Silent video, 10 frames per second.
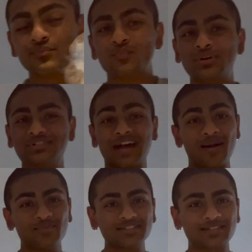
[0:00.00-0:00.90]
When your
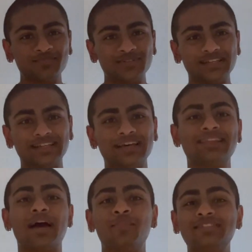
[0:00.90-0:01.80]
timer is complete,
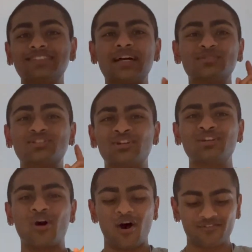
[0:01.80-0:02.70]
that means it's time to turn it
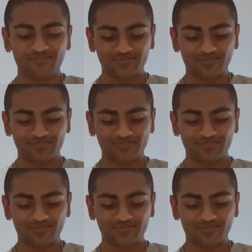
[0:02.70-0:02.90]
off.